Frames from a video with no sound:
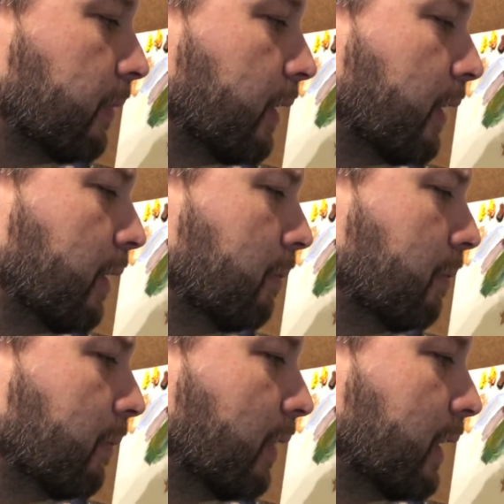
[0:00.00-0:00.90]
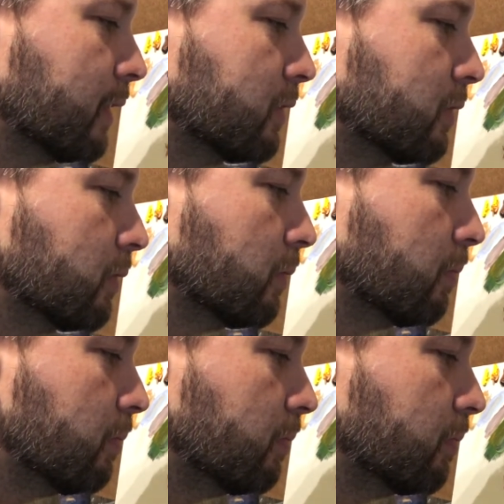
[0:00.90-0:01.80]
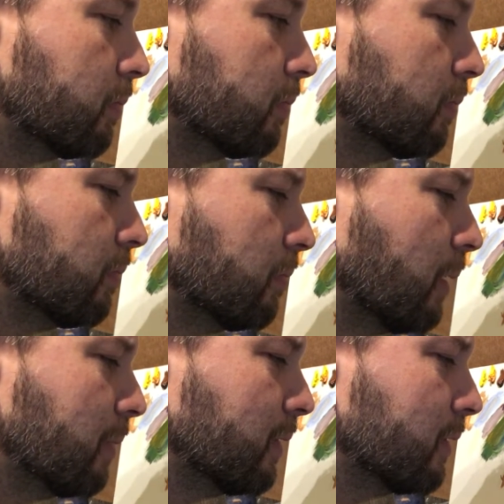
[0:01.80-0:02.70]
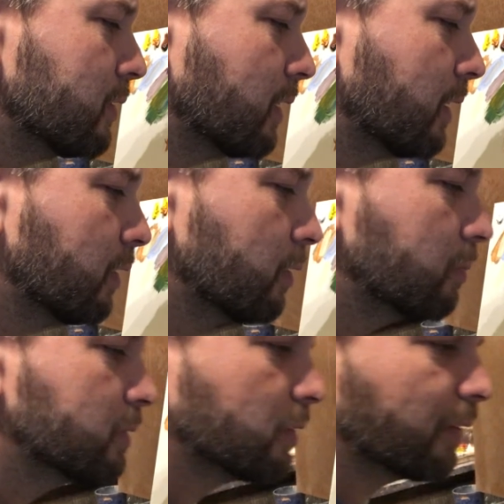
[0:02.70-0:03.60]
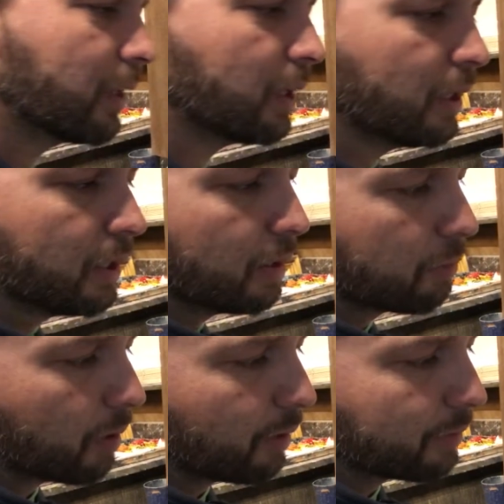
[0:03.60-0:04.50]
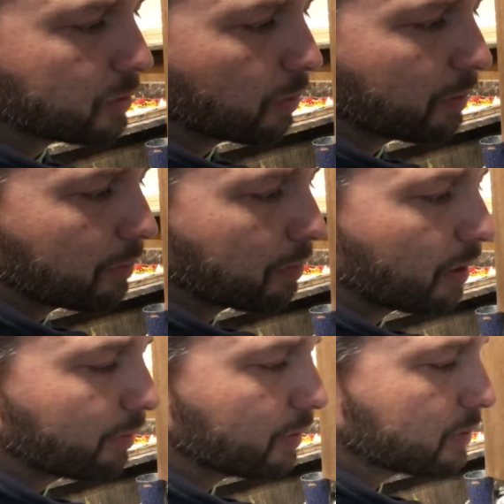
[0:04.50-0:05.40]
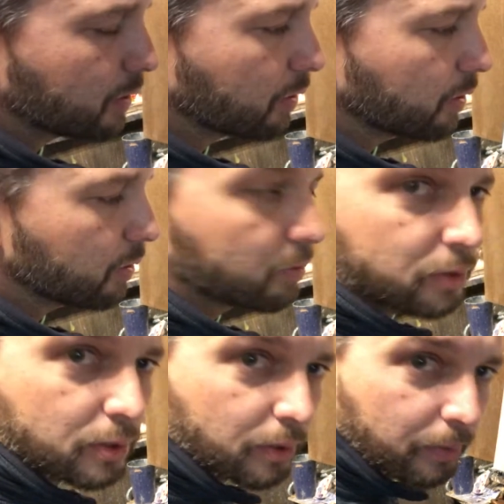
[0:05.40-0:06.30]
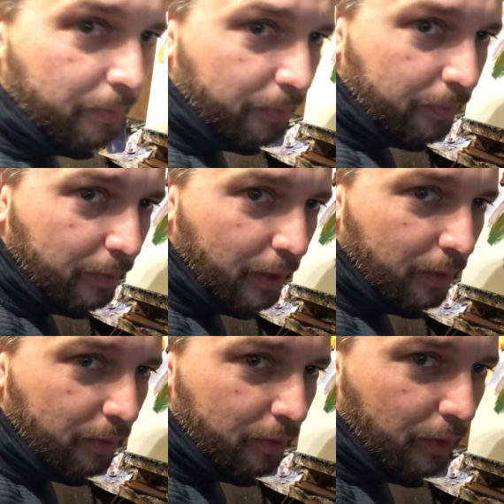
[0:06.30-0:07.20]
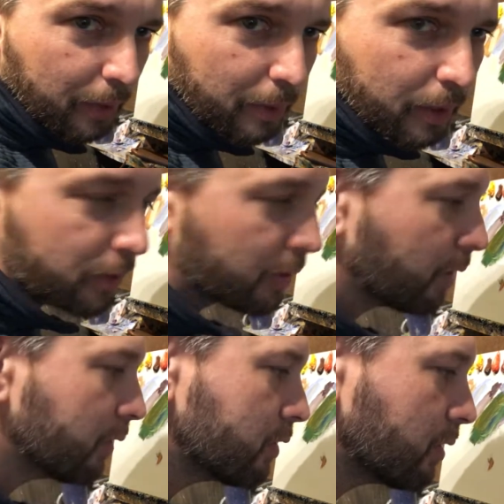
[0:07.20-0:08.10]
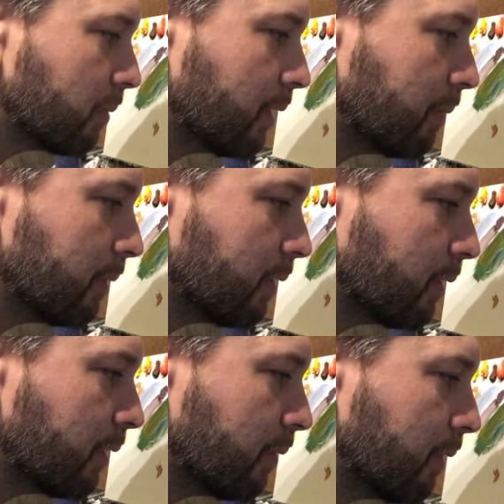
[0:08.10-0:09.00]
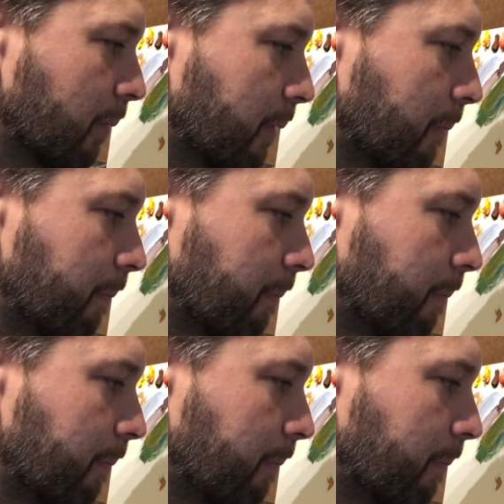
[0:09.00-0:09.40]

I assume maybe the chicken coop so that part of it's open and part of it's enclosed. But I'm not entirely sure why they built it that way, but